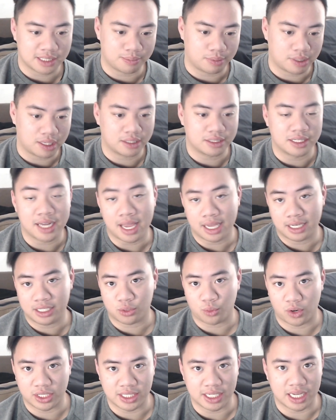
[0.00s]
But today I just
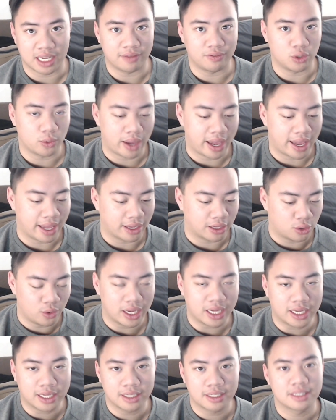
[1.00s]
wanted to give you a
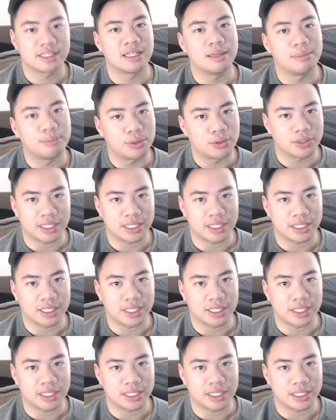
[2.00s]
quick, simple,